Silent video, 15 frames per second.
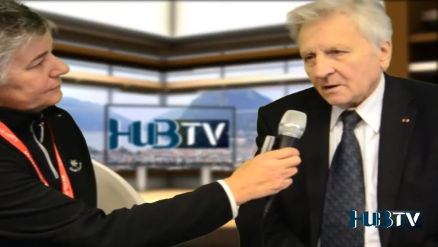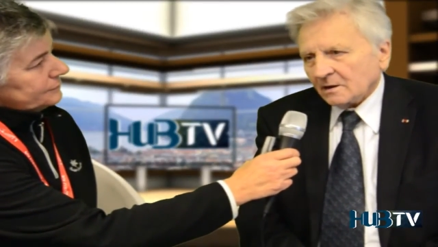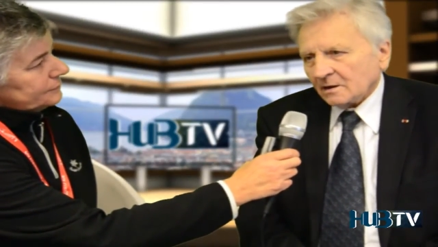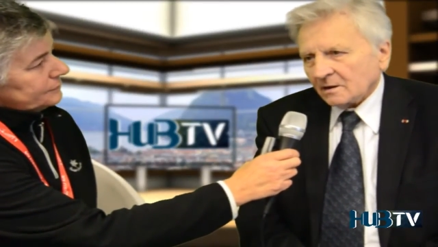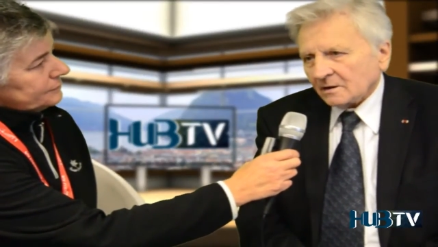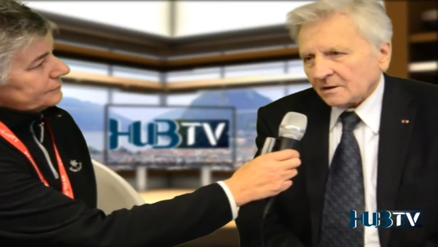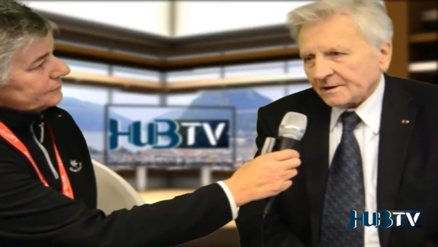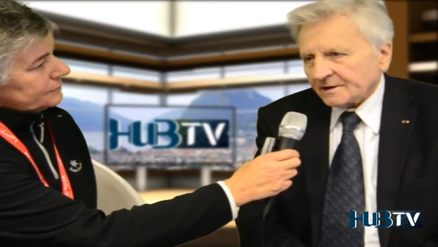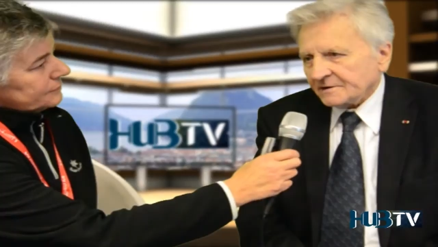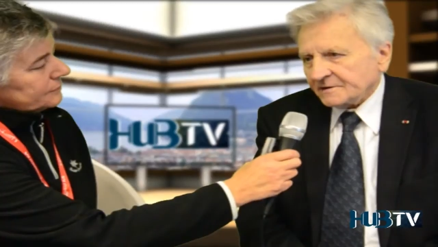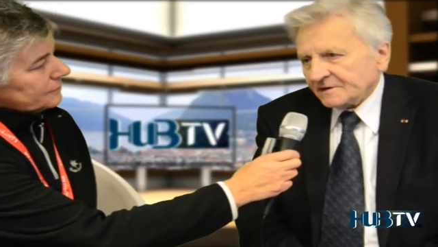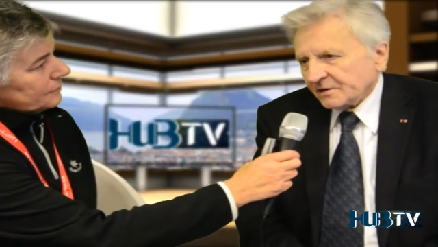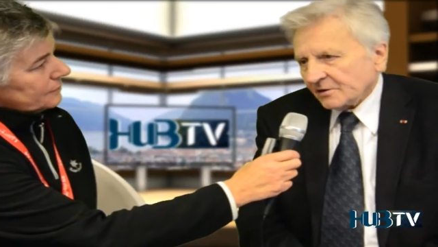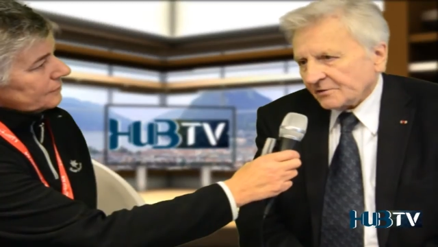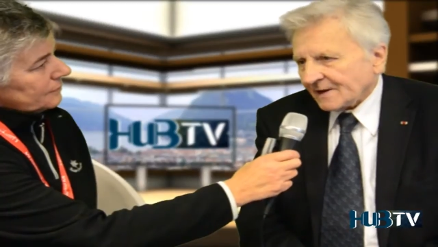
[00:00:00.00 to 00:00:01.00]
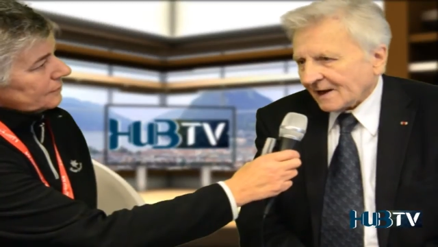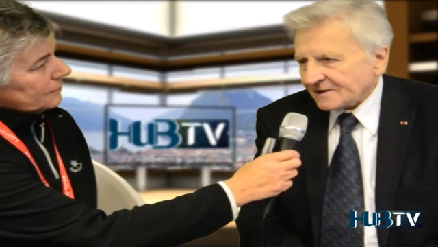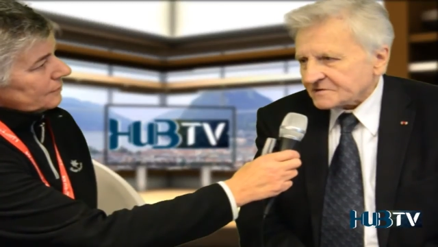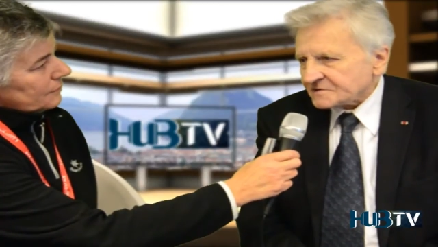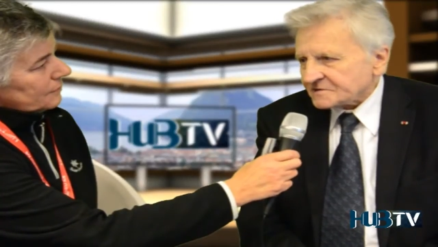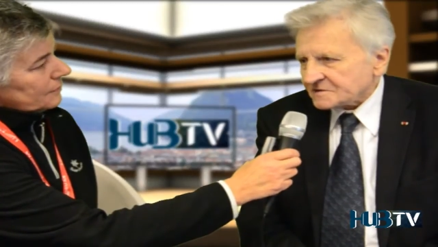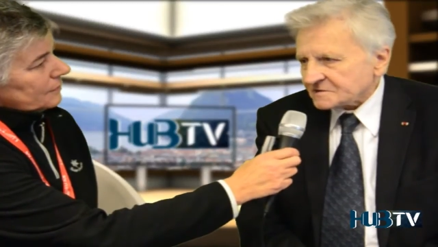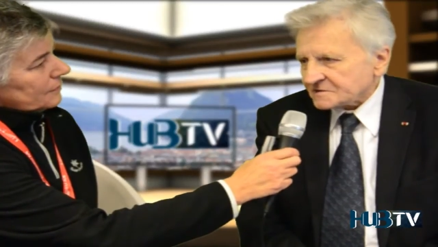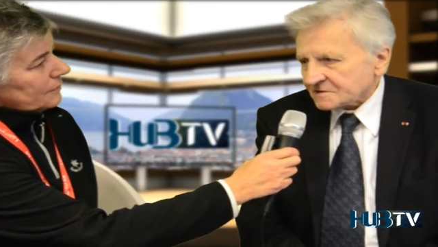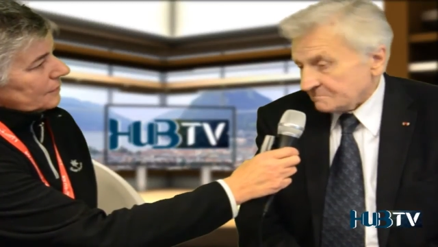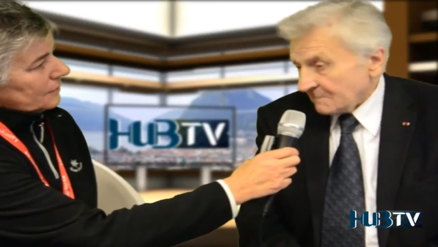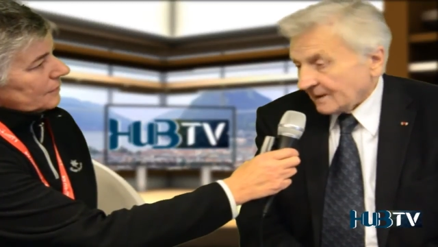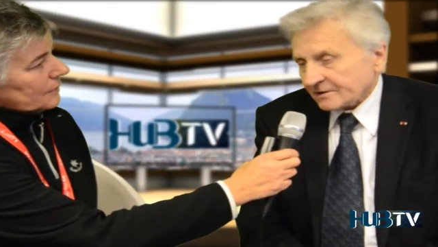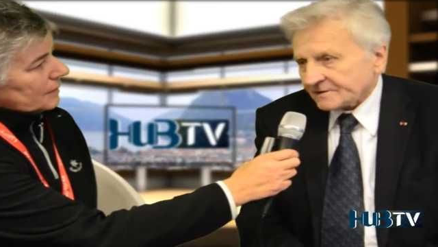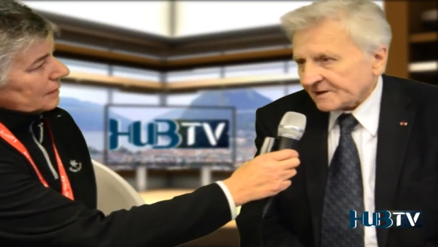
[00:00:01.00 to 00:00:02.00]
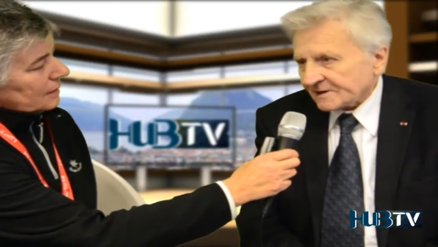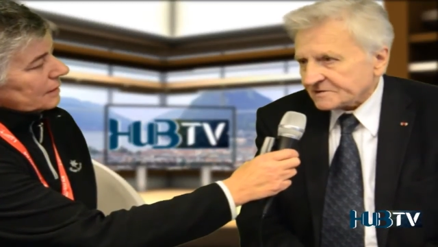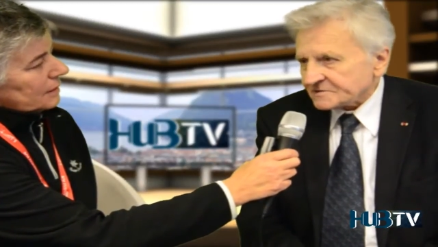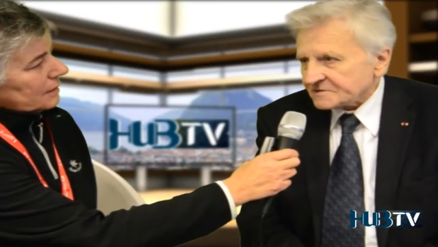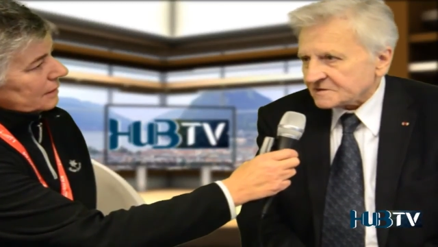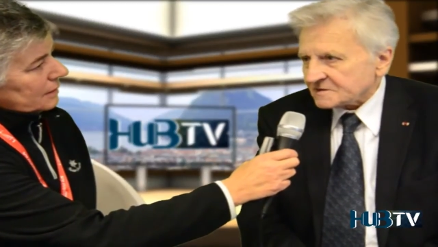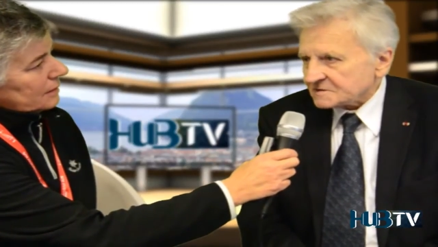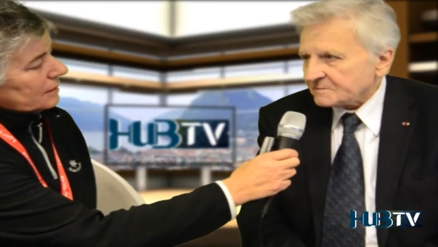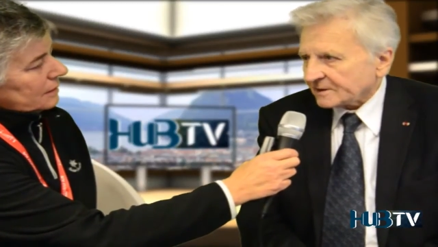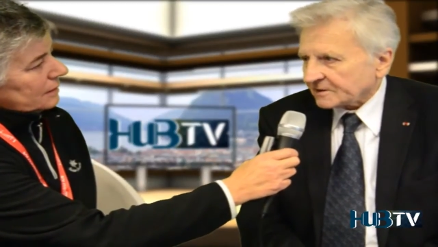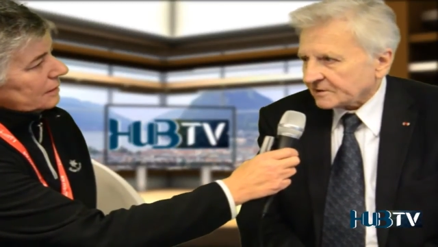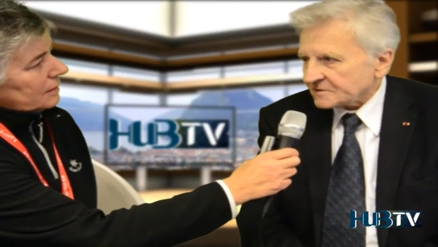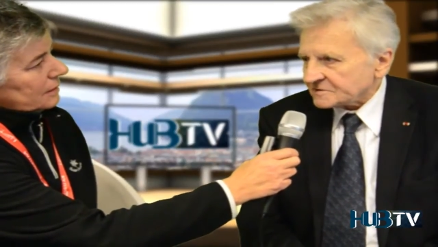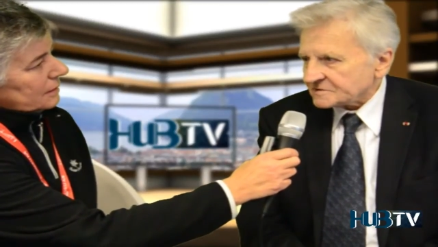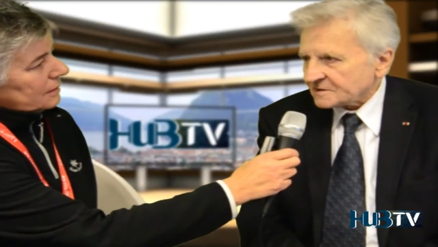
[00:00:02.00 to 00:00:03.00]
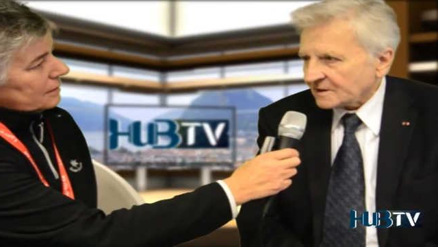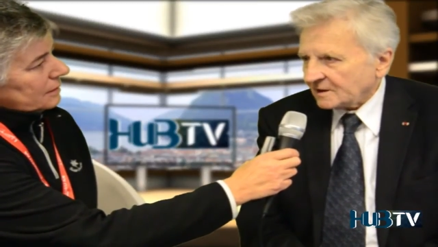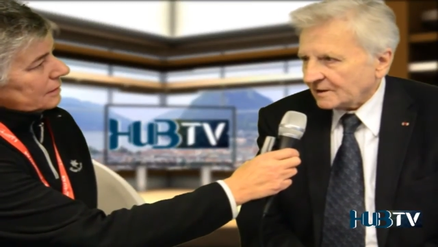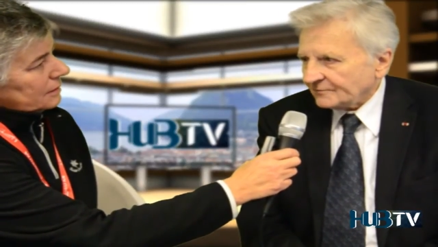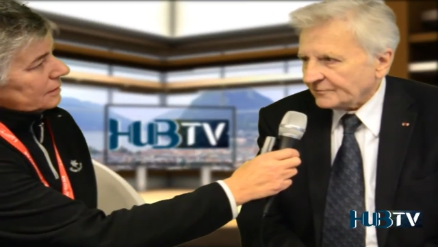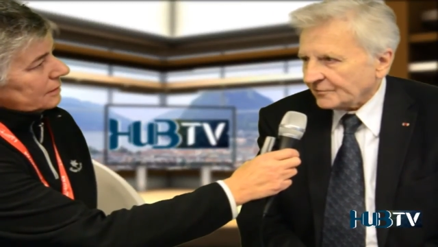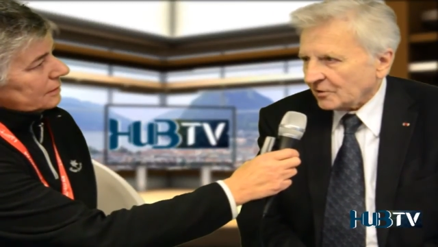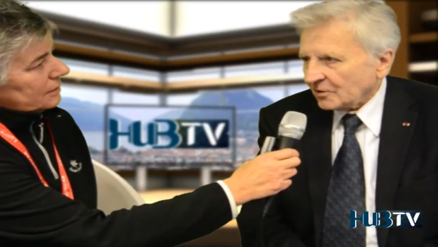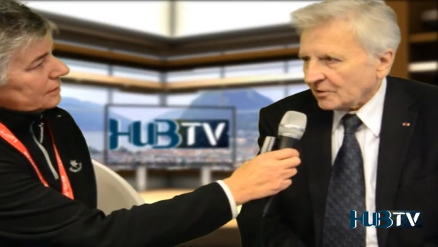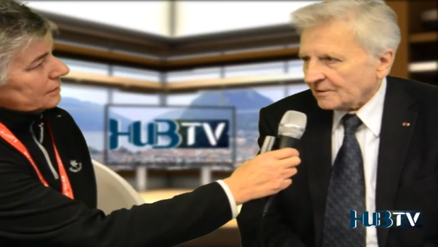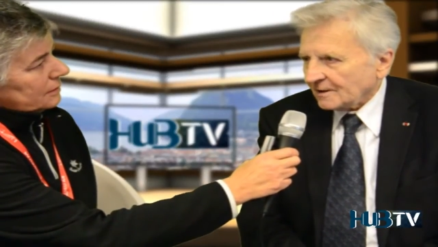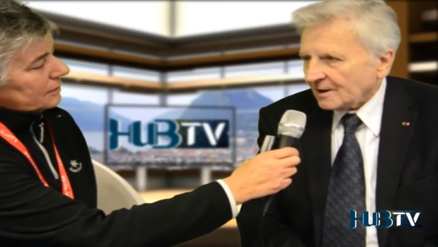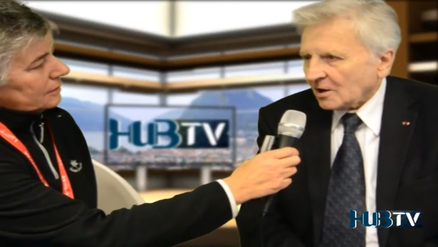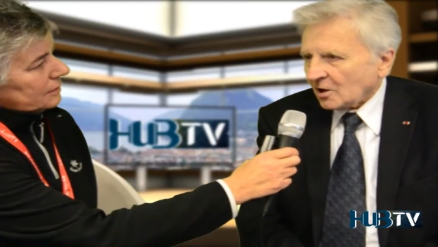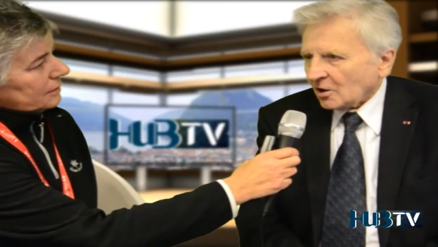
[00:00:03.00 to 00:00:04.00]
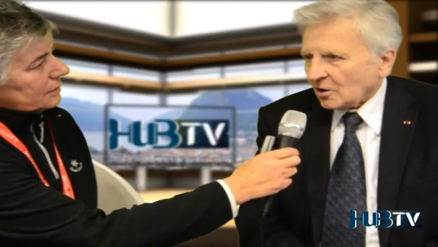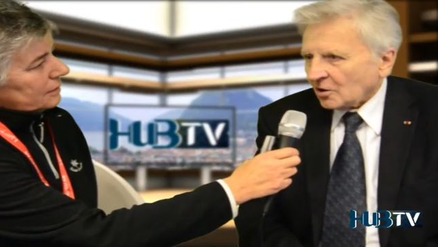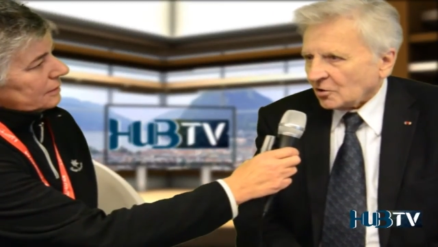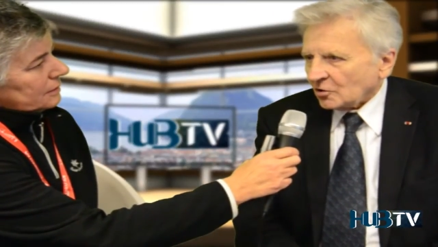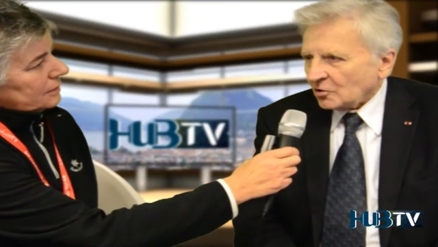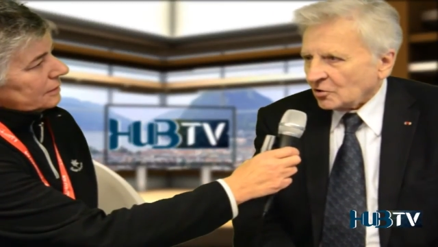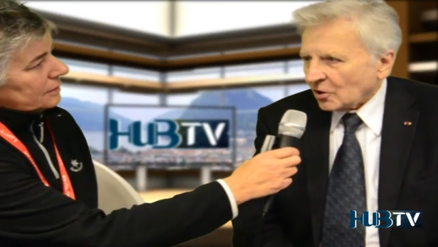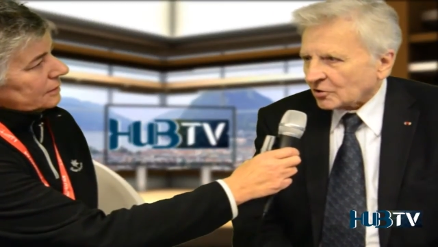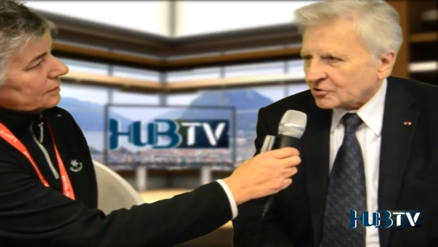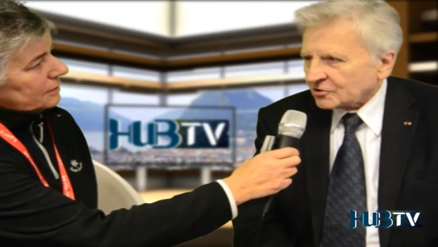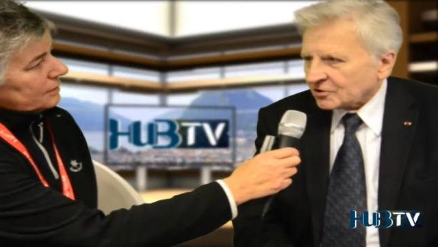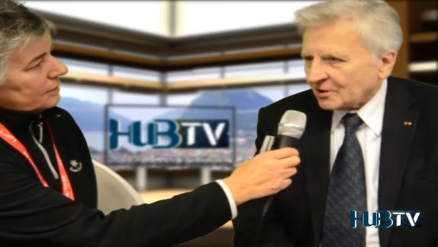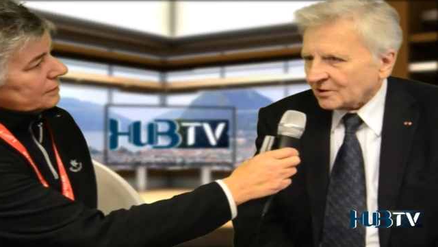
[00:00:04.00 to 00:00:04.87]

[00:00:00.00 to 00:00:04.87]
Speaker 1: uh, in the analysis, in my analysis, because of uh, lock,